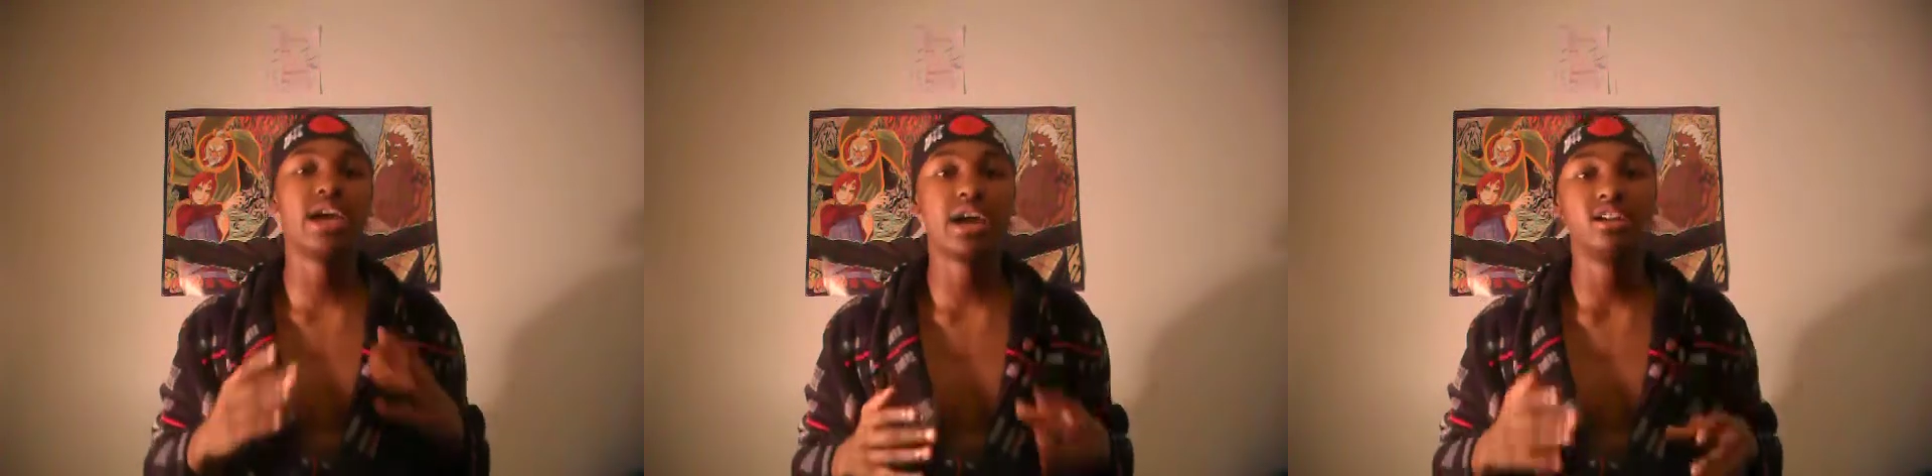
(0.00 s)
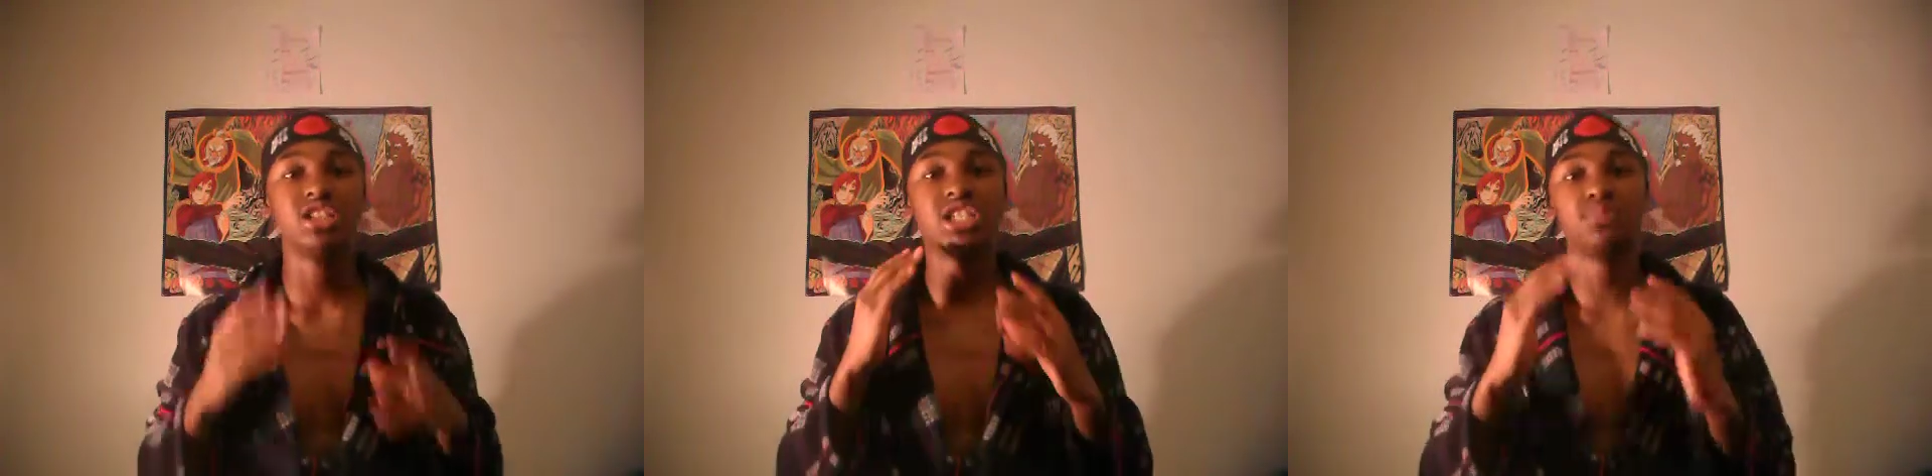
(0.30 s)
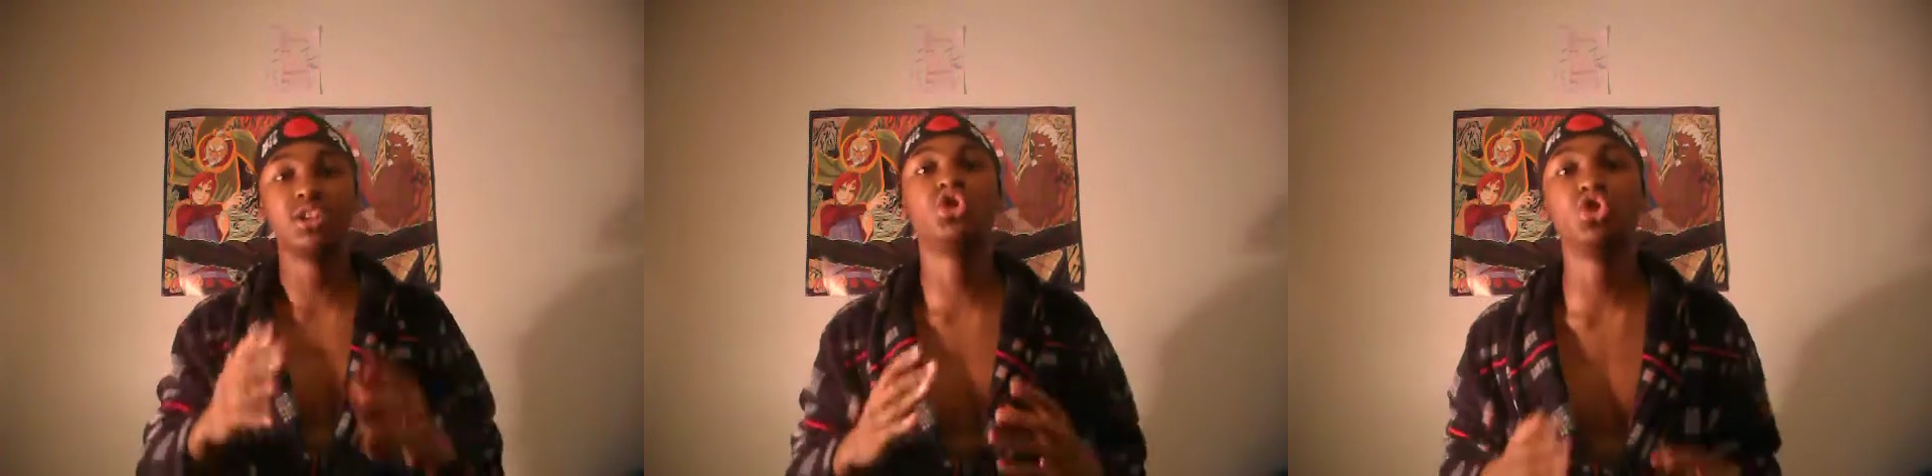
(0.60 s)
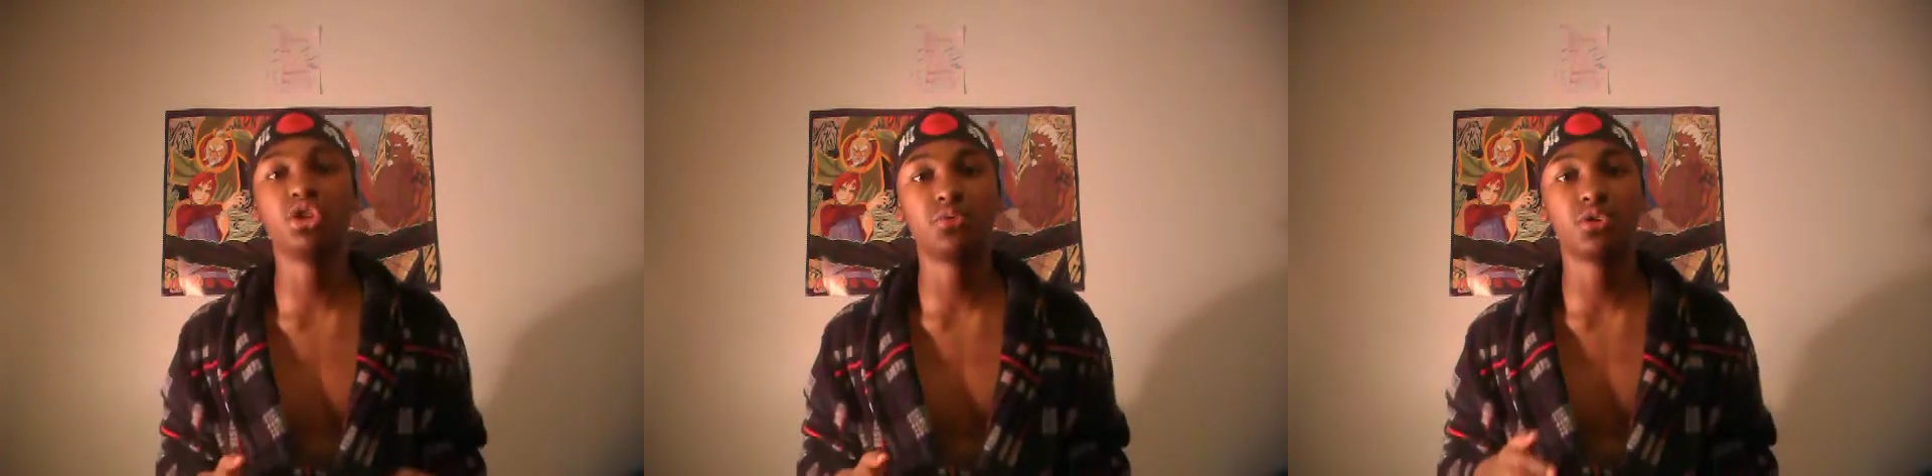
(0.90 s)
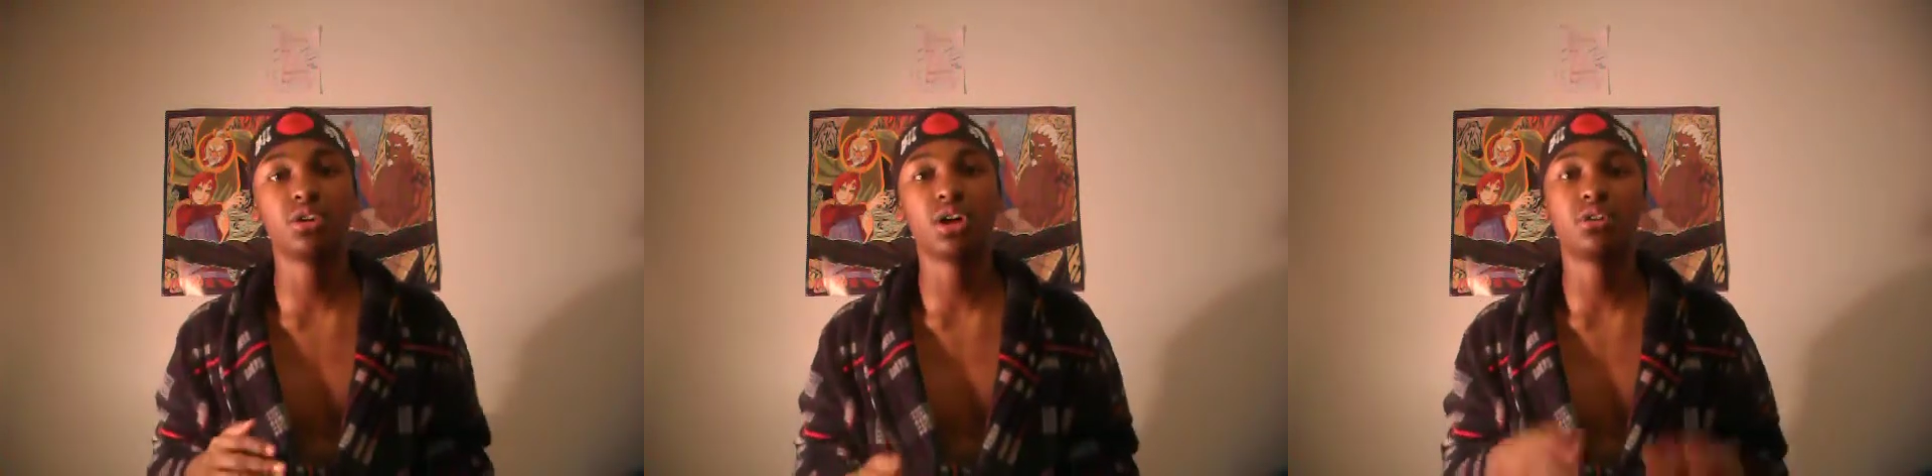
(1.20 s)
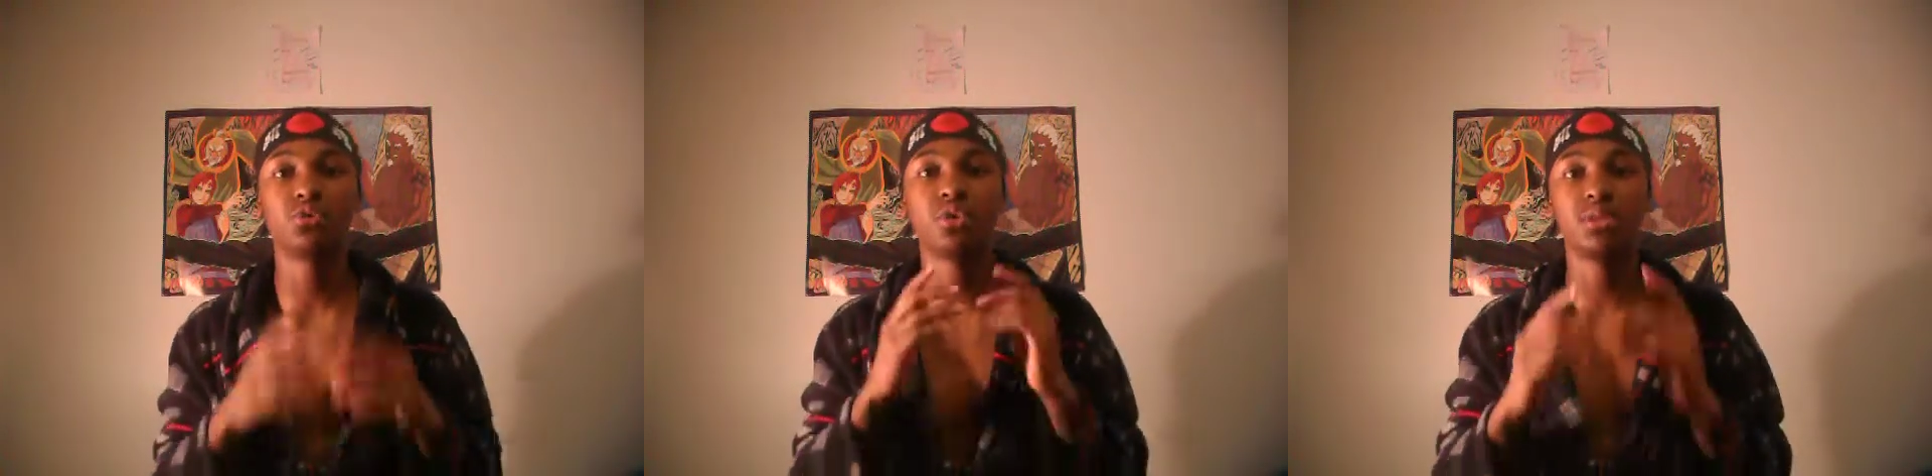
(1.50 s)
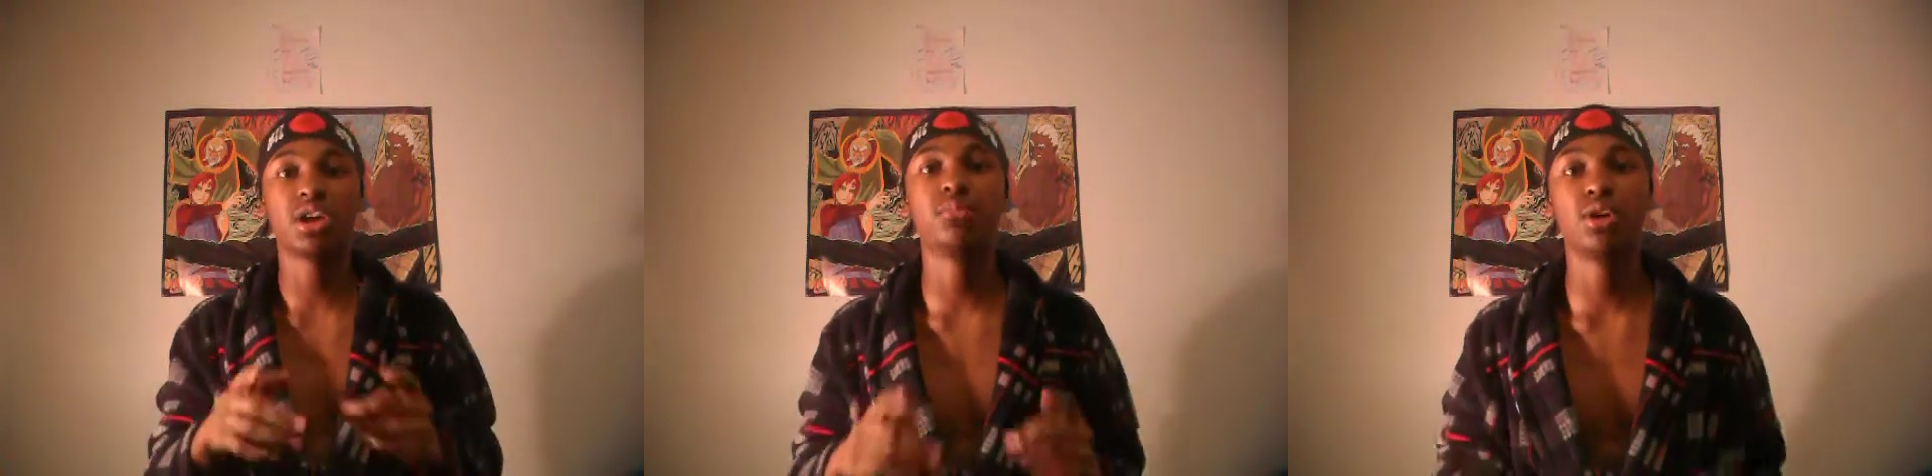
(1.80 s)
But yeah, this has been the Junior Fira,
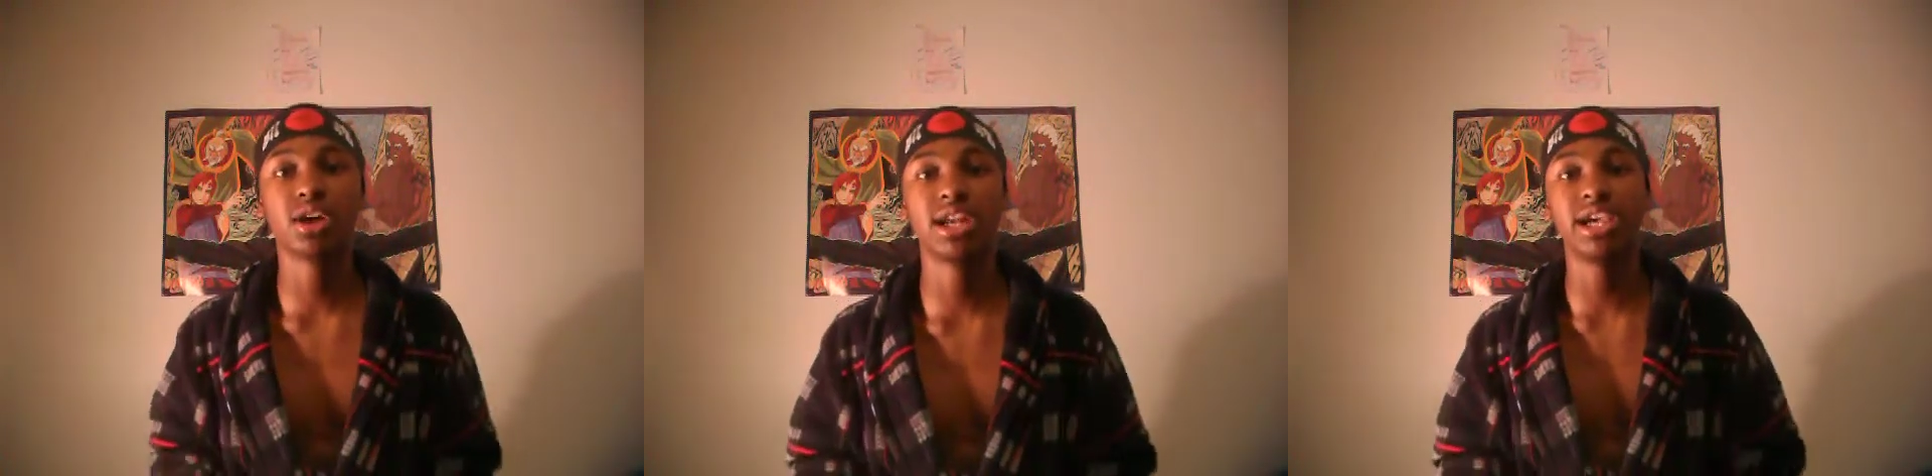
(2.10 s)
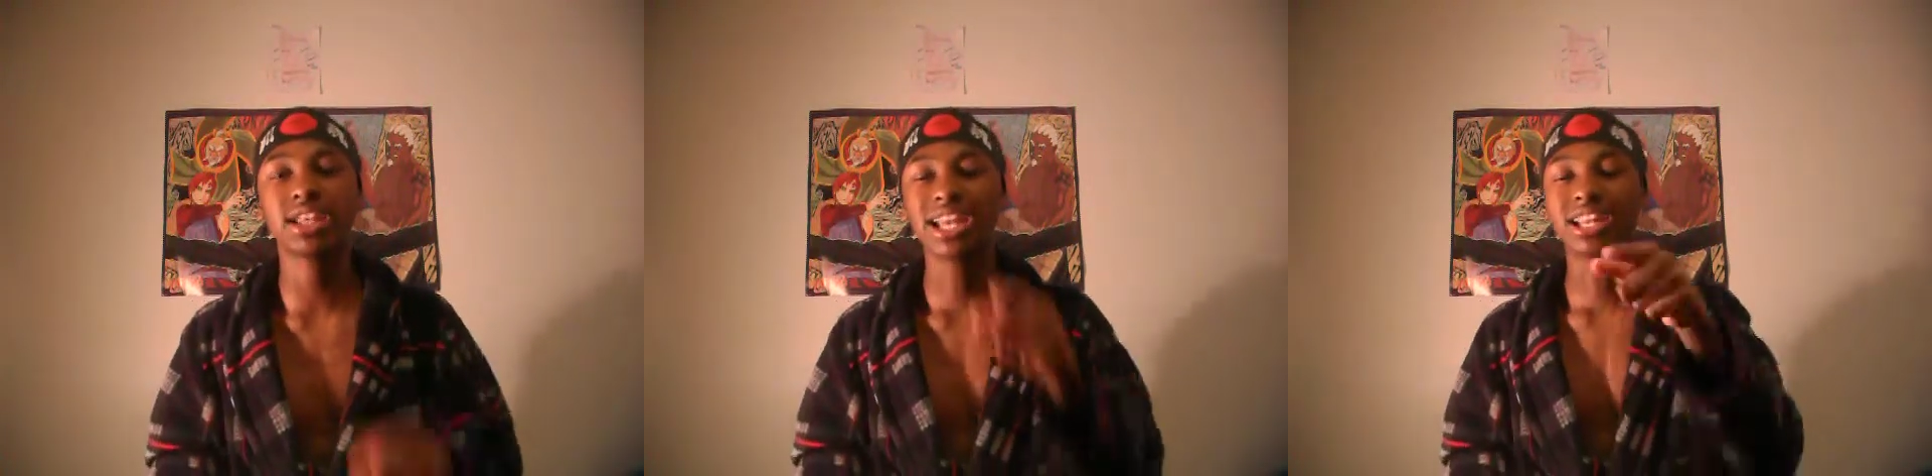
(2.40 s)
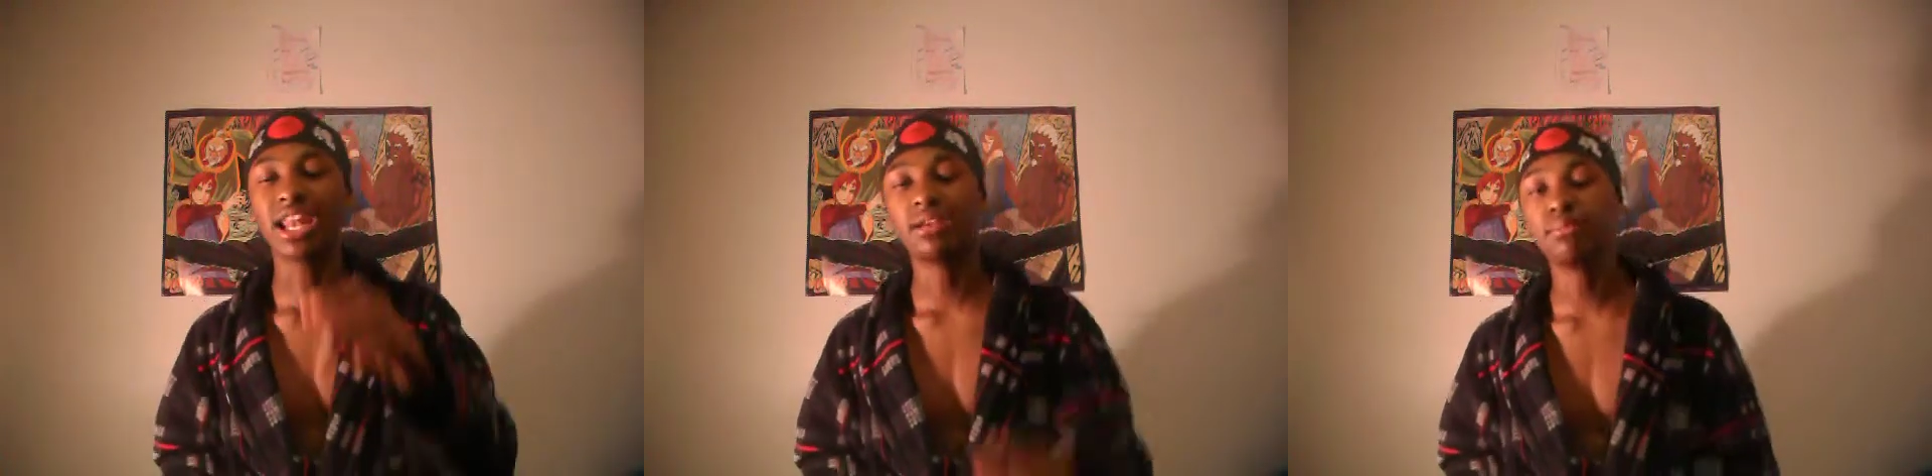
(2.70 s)
Freeman Nigga Bon Clay.